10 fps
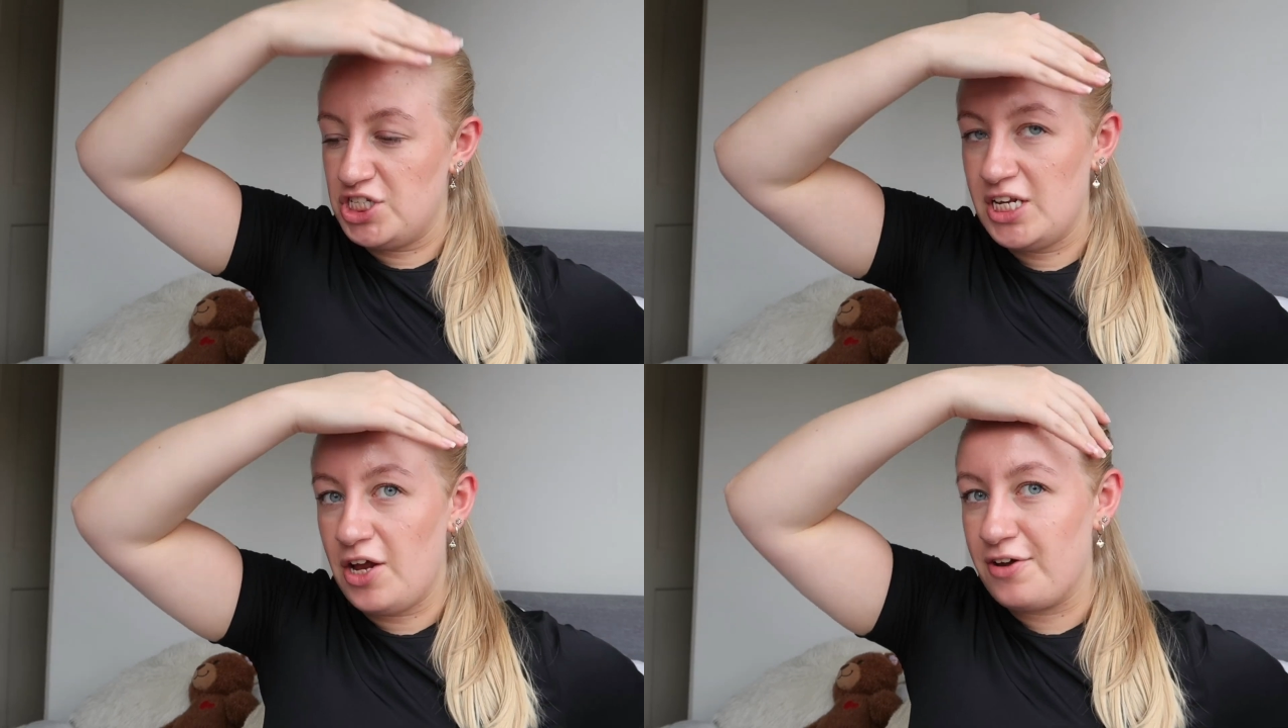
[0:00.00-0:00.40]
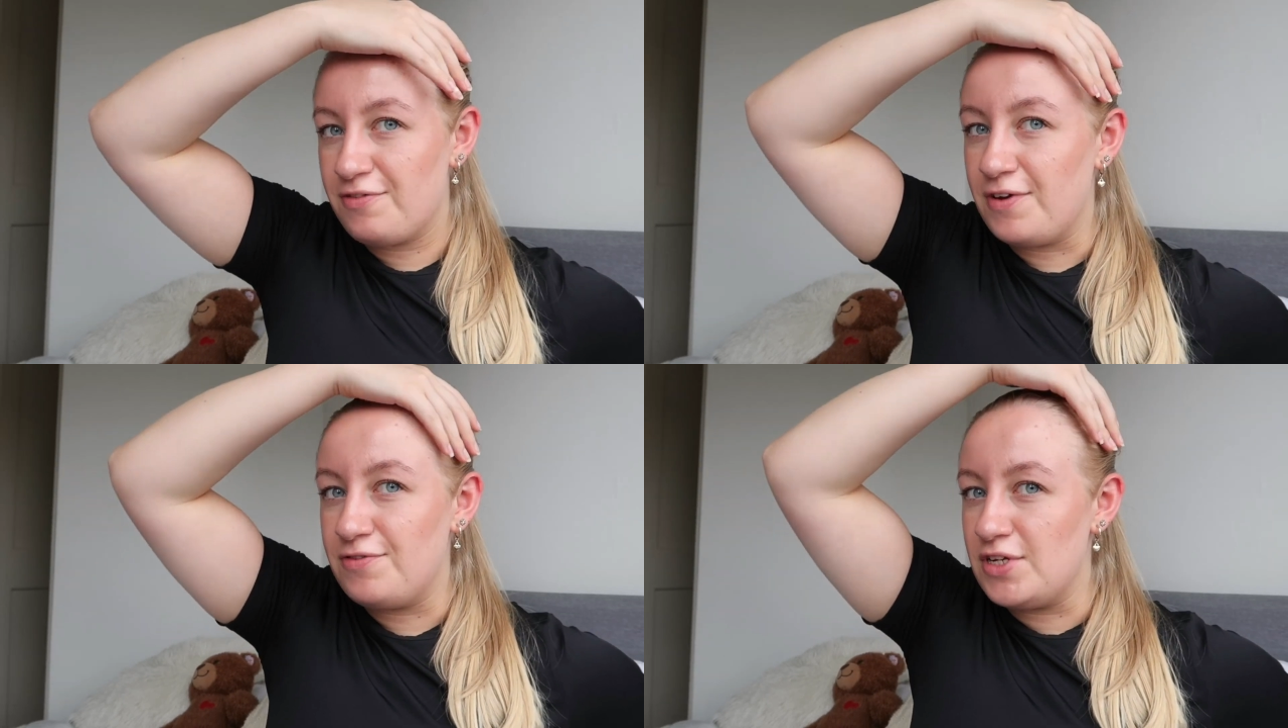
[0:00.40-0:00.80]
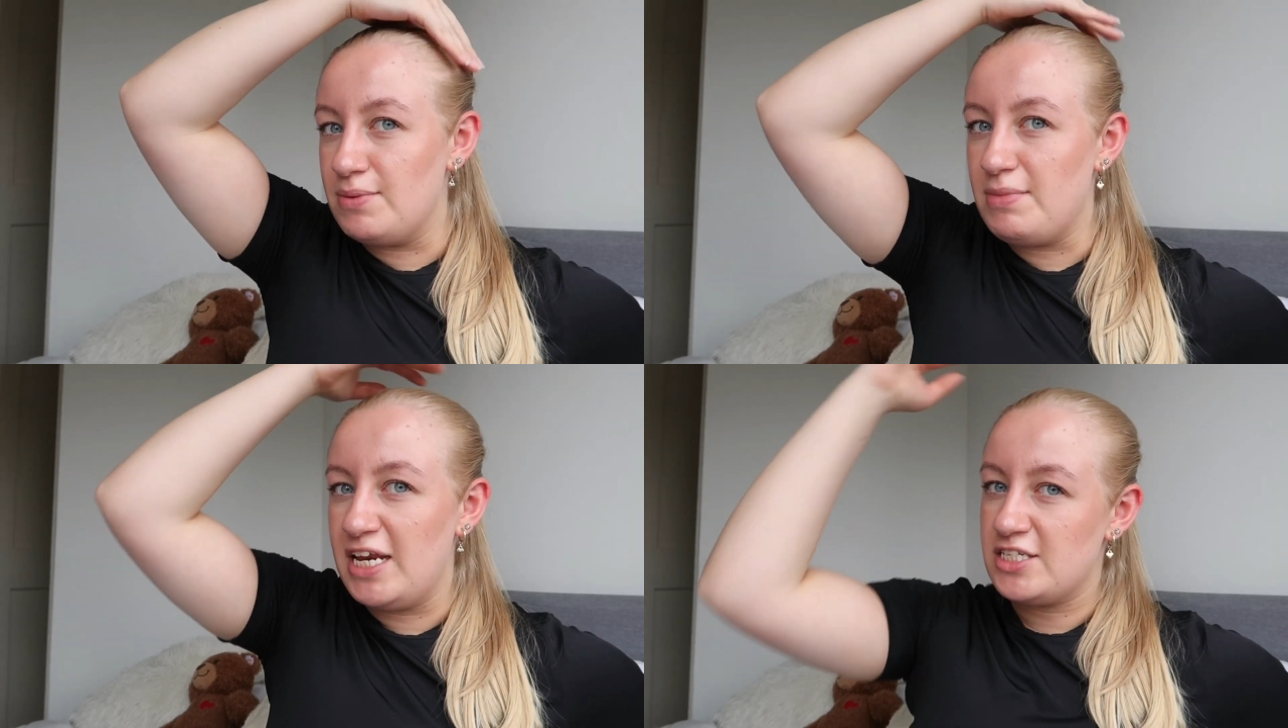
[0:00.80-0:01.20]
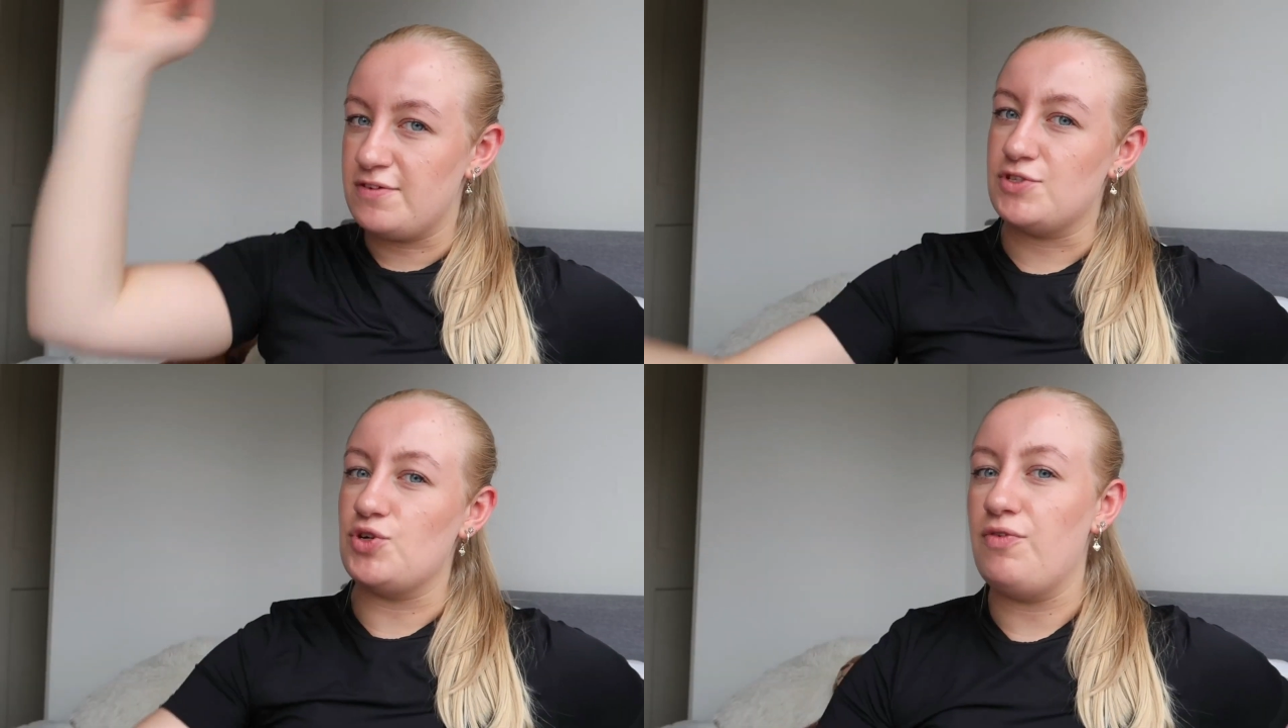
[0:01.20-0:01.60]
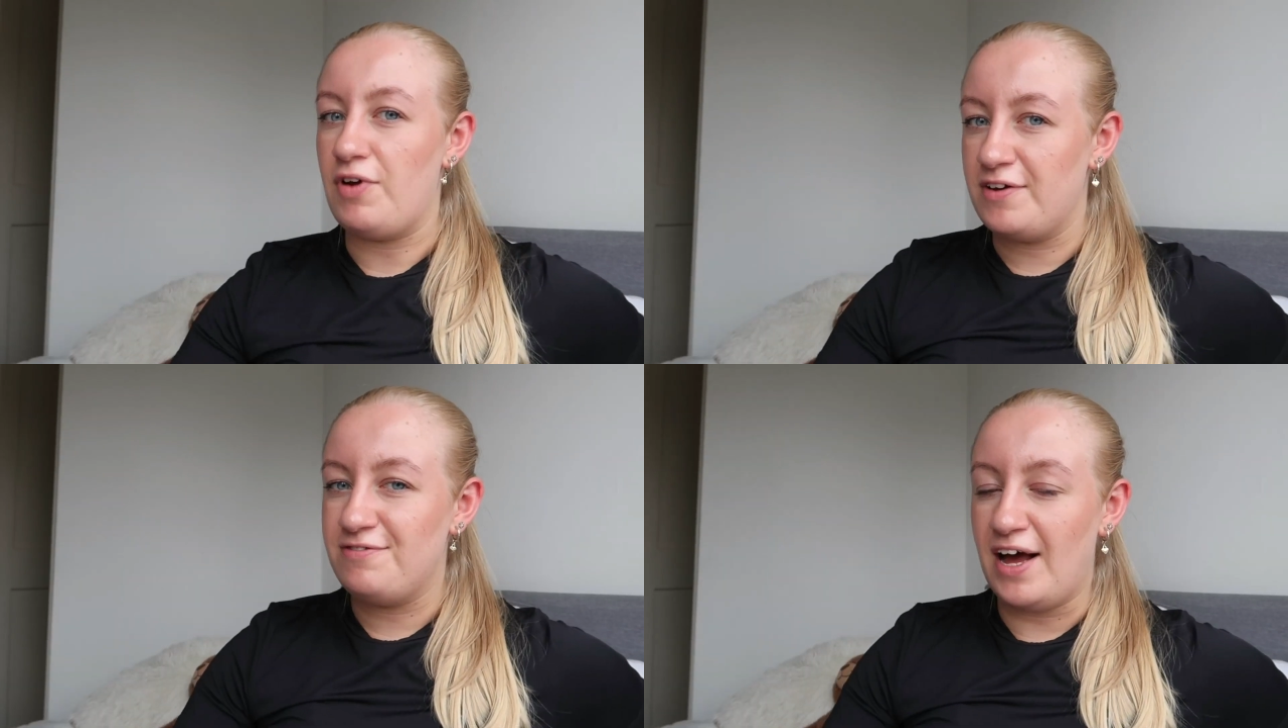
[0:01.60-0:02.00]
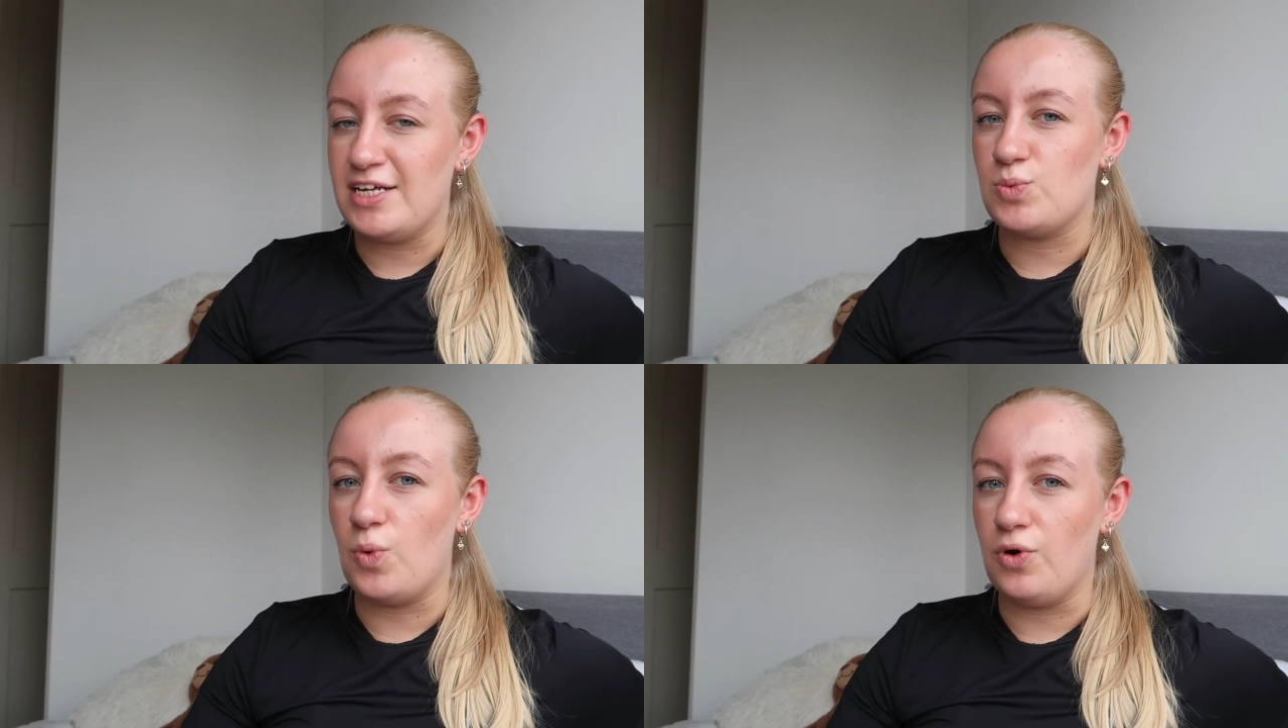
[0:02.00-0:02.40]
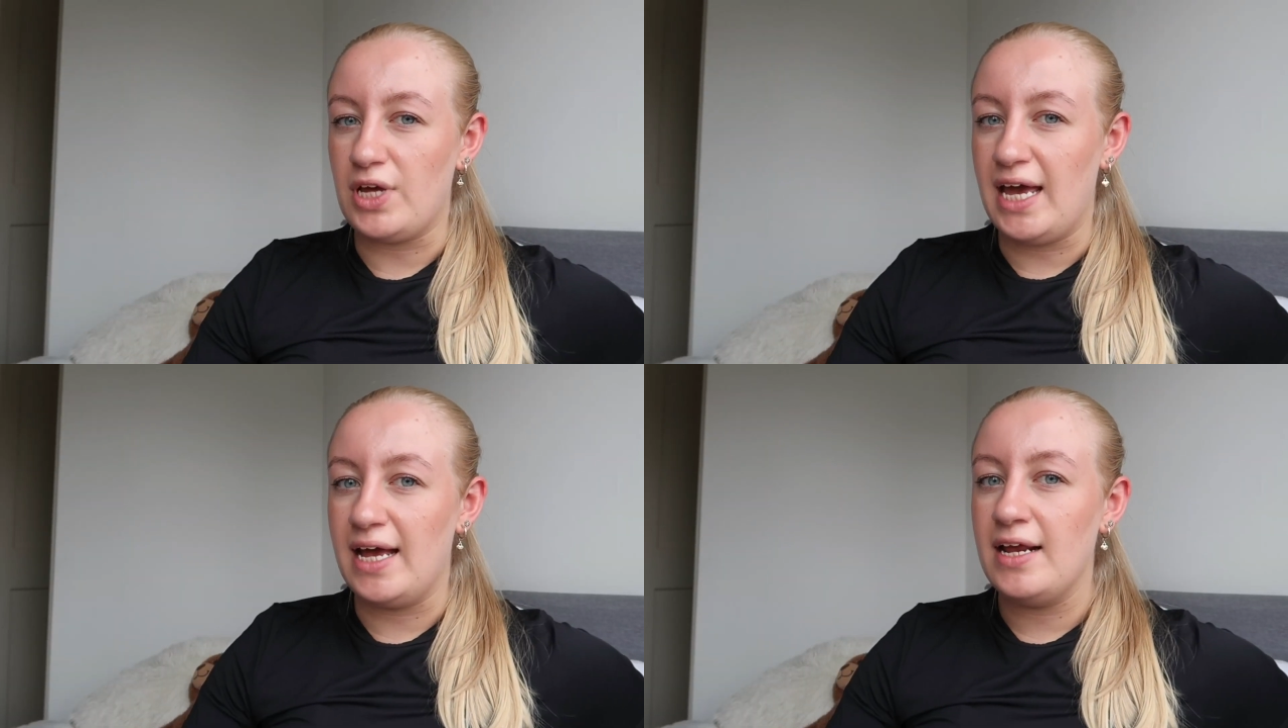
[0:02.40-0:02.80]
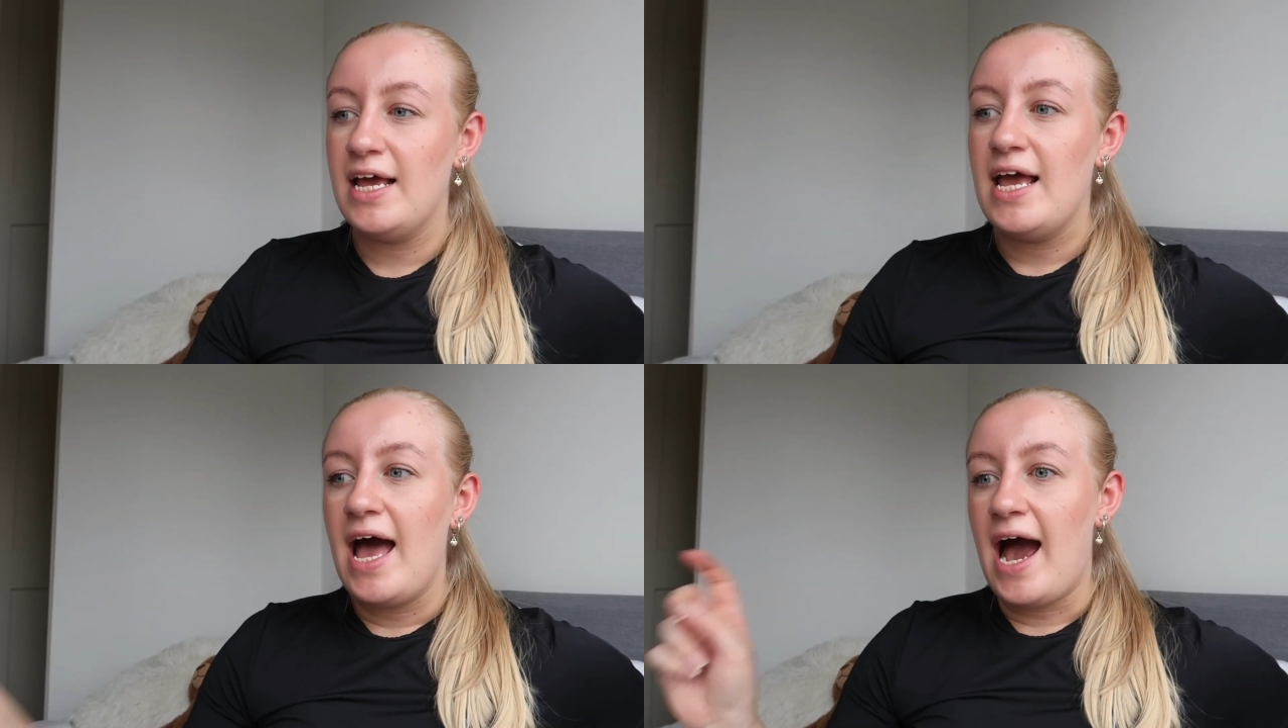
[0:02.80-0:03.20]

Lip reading: I just did like 15 minutes of sort of like fast walking,